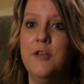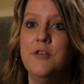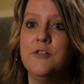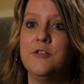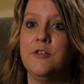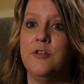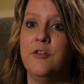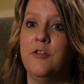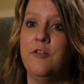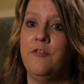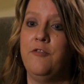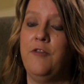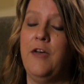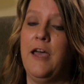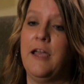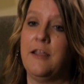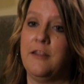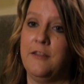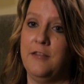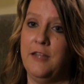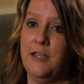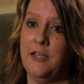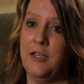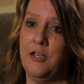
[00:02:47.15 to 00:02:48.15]
So the fact
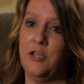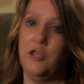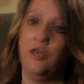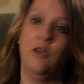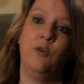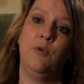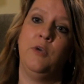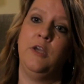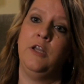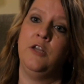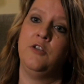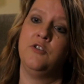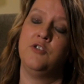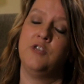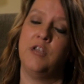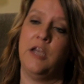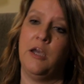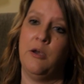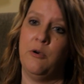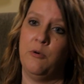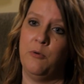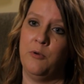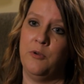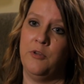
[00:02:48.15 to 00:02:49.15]
that they can go in and
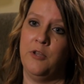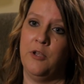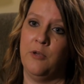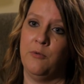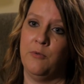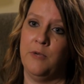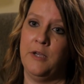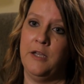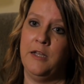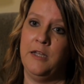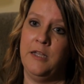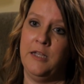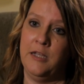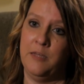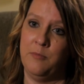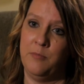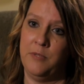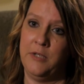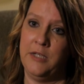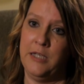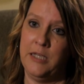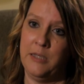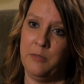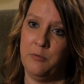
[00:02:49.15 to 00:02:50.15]
shower when they're ready and
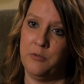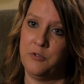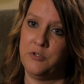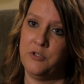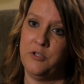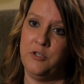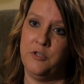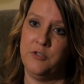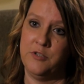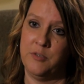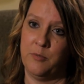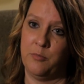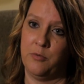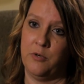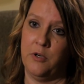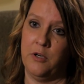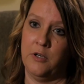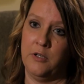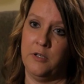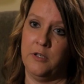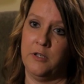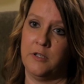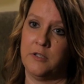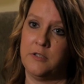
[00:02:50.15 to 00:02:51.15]
be able to use a
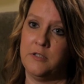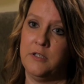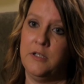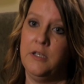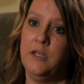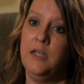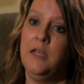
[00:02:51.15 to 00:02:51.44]
product